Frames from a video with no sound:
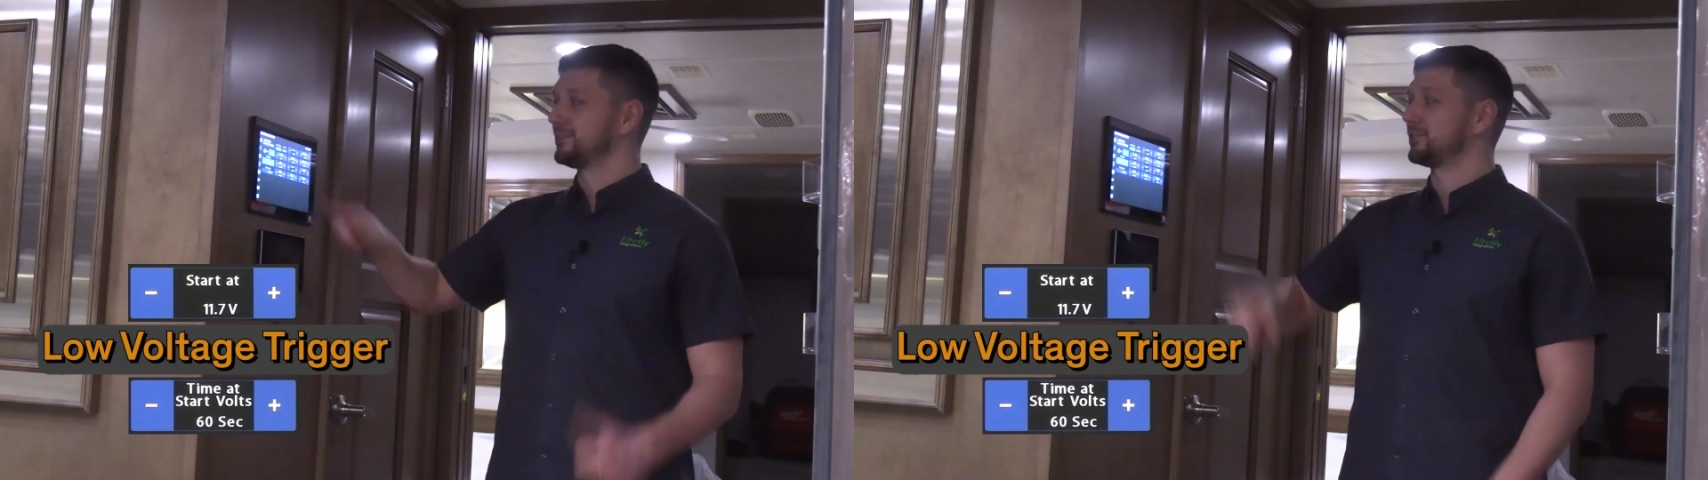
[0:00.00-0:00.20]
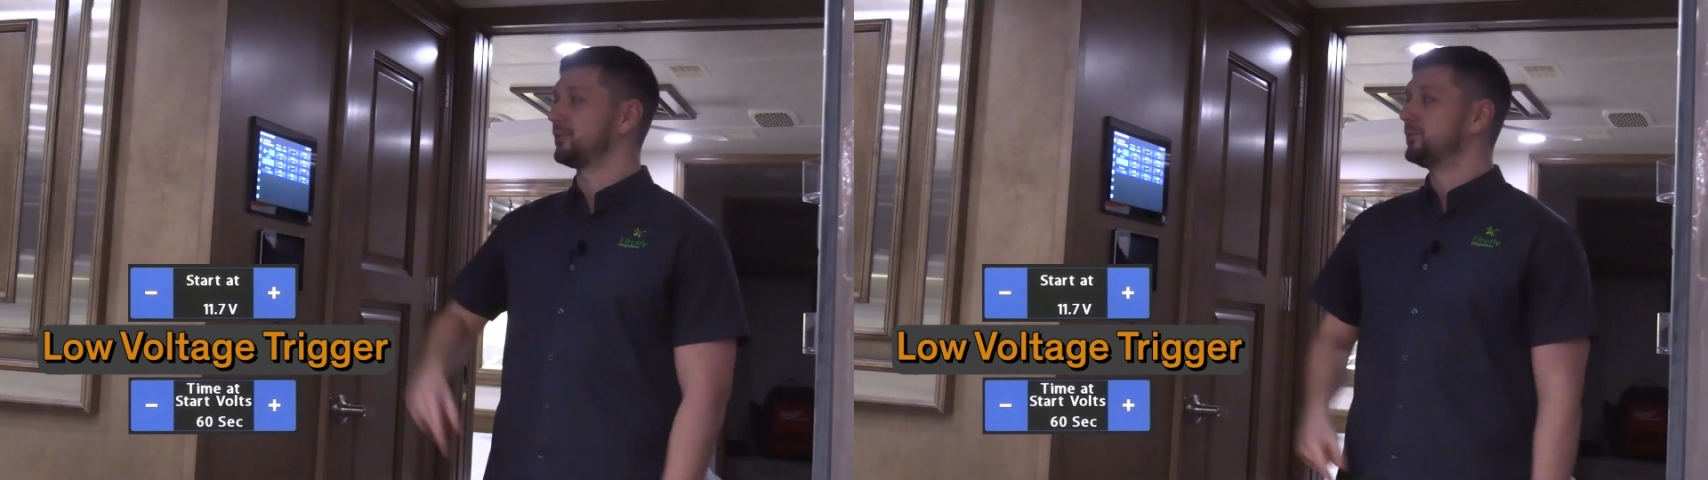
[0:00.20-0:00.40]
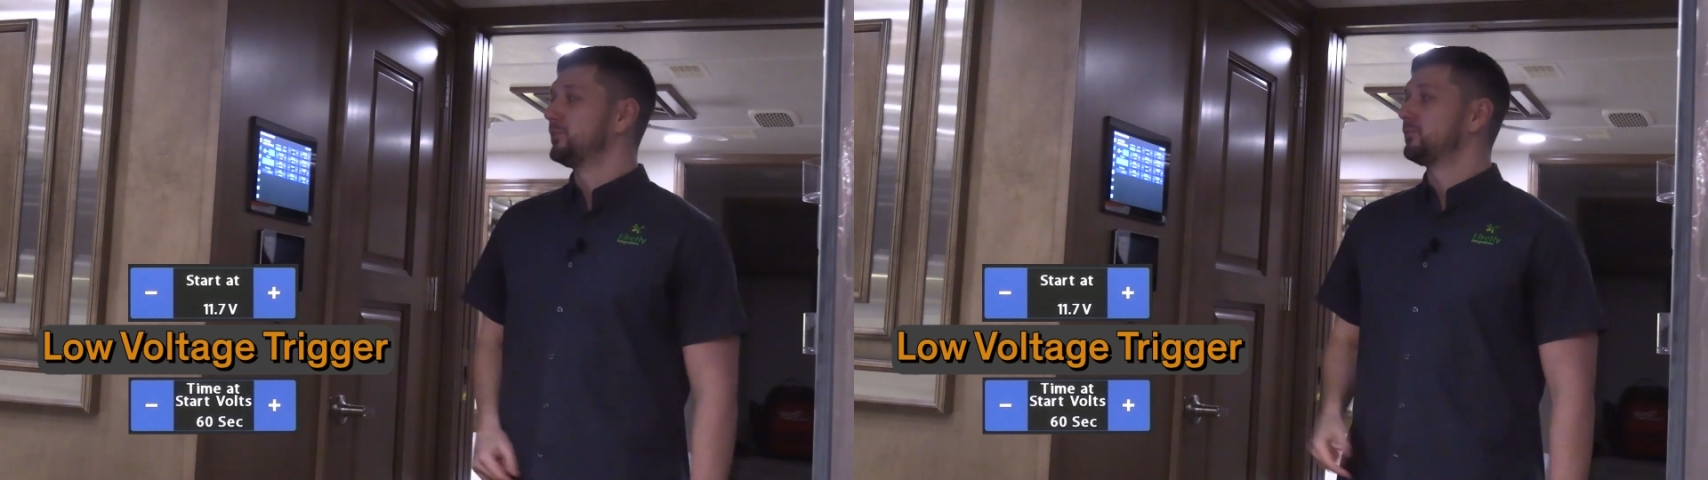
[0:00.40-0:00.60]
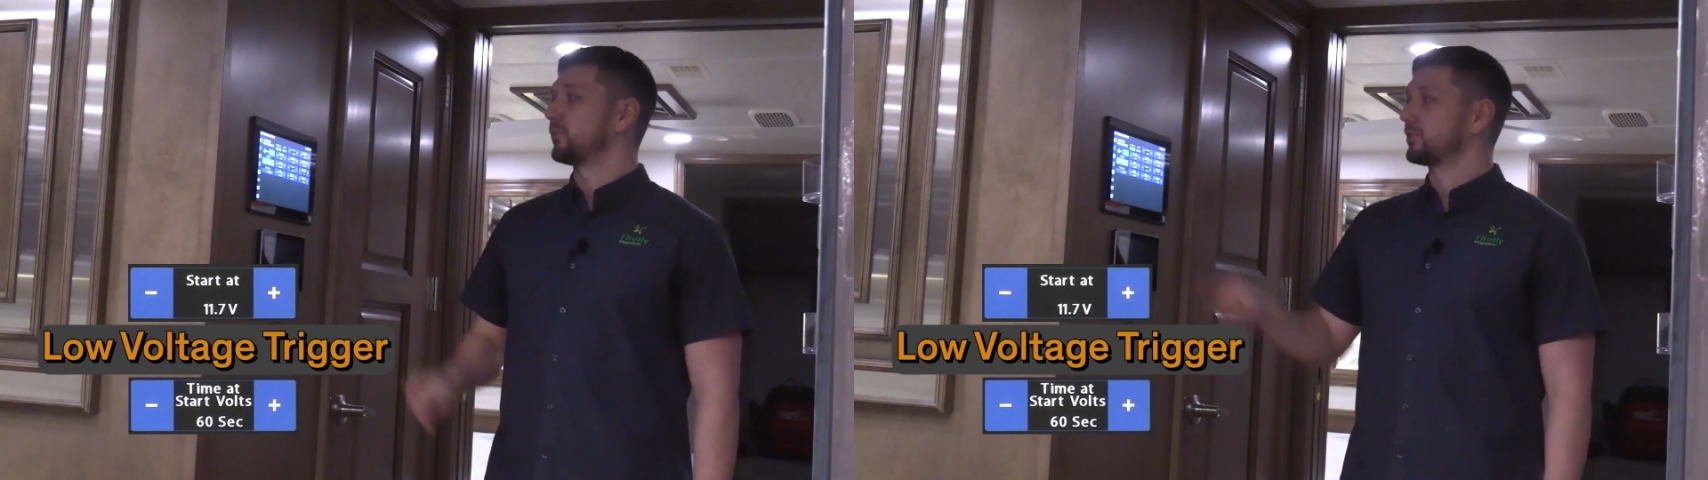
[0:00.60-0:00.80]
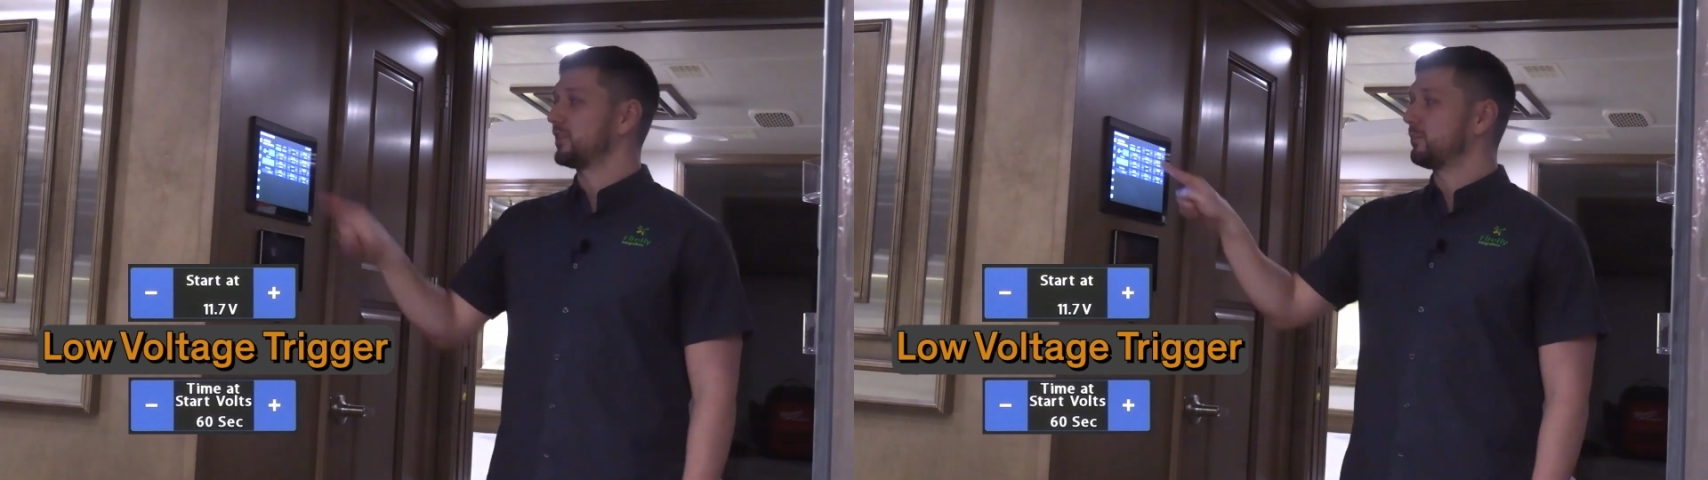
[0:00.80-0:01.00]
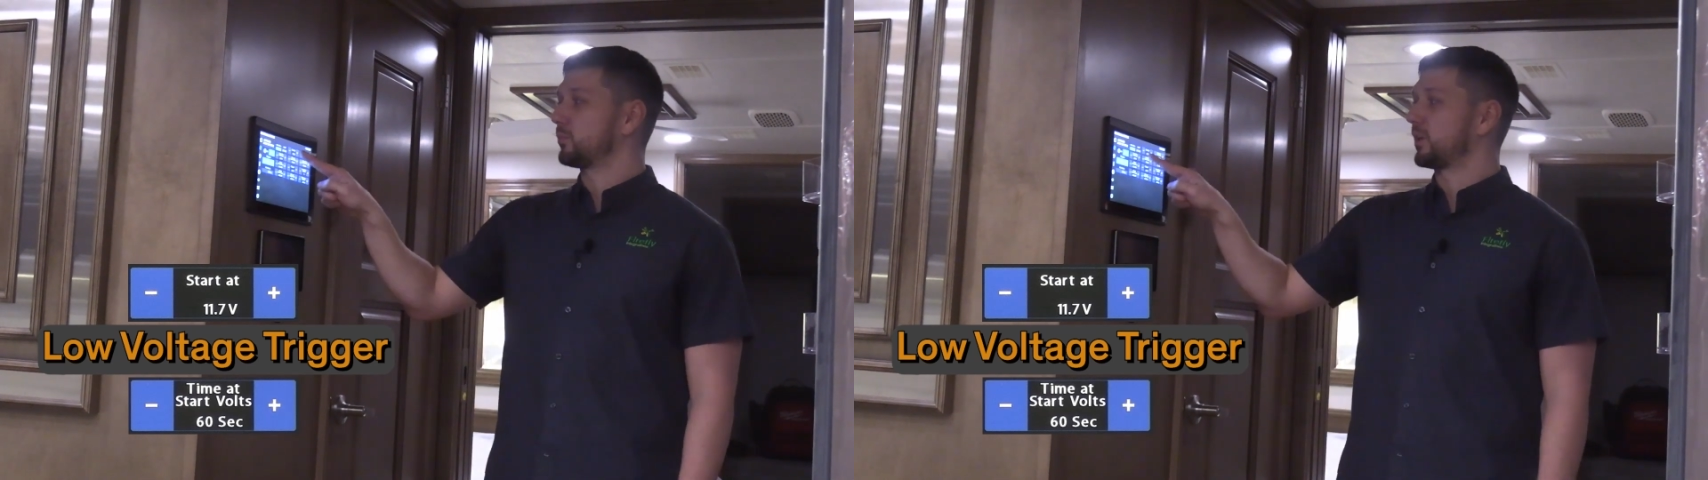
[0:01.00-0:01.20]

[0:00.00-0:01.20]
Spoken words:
So for example,